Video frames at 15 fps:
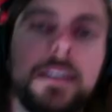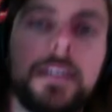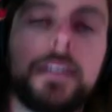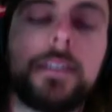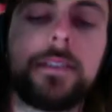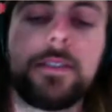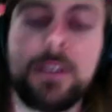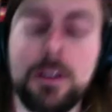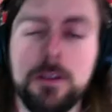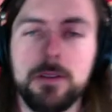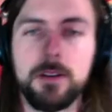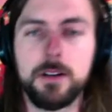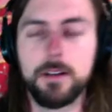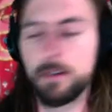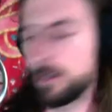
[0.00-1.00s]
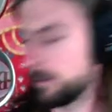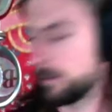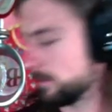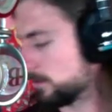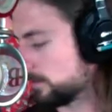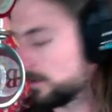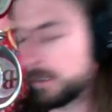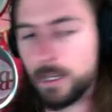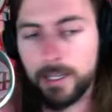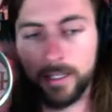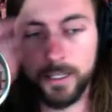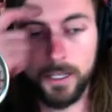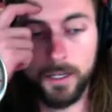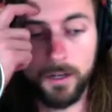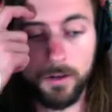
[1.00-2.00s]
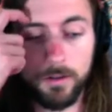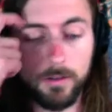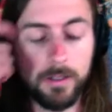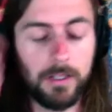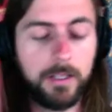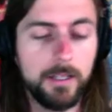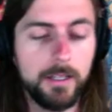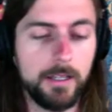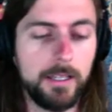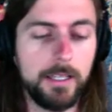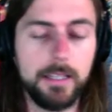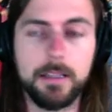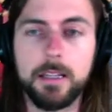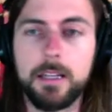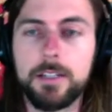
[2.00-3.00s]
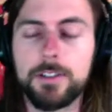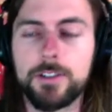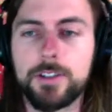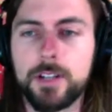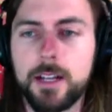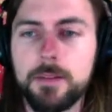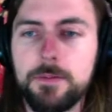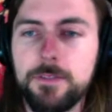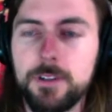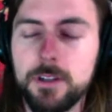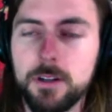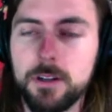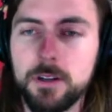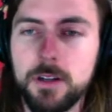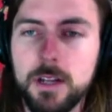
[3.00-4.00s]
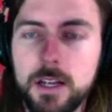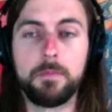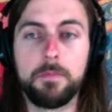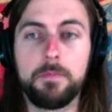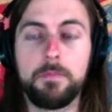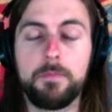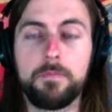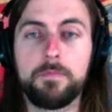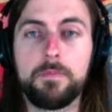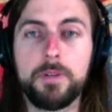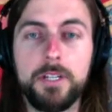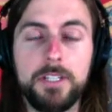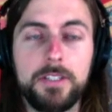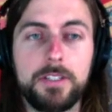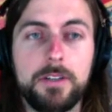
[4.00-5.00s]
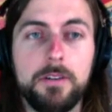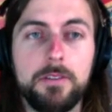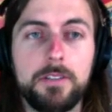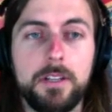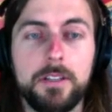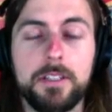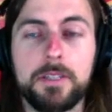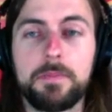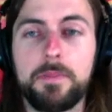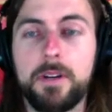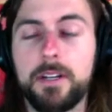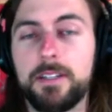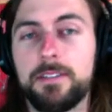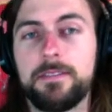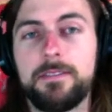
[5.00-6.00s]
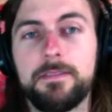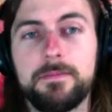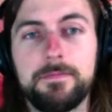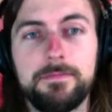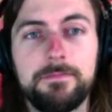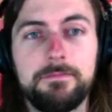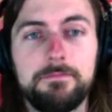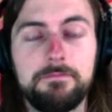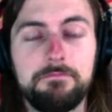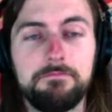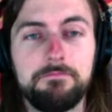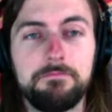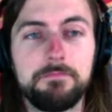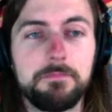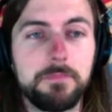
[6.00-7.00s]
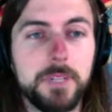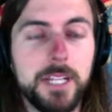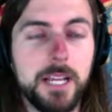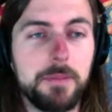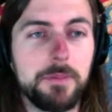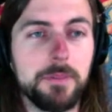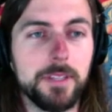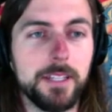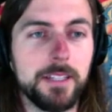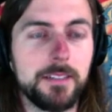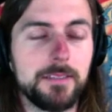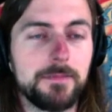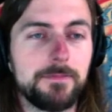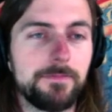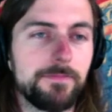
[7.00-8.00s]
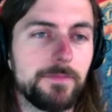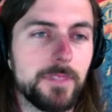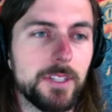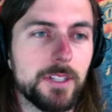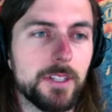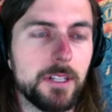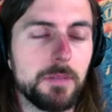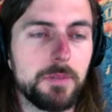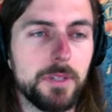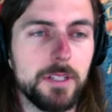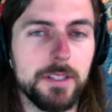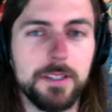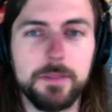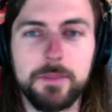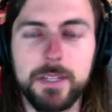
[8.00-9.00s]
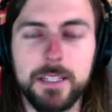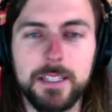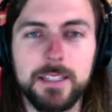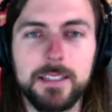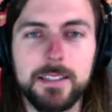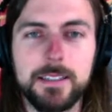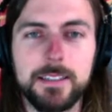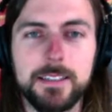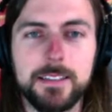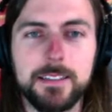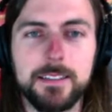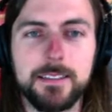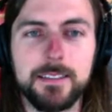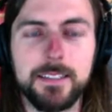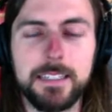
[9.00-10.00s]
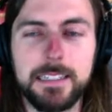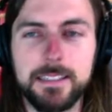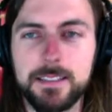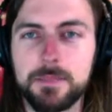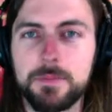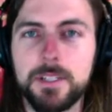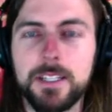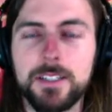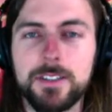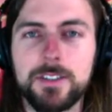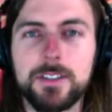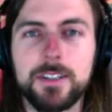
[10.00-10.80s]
so I'm gonna go eat lunch, and I feel pretty stoked on this part. Pretty happy with it. I'm just gonna put in Sibelius and eat some lunch.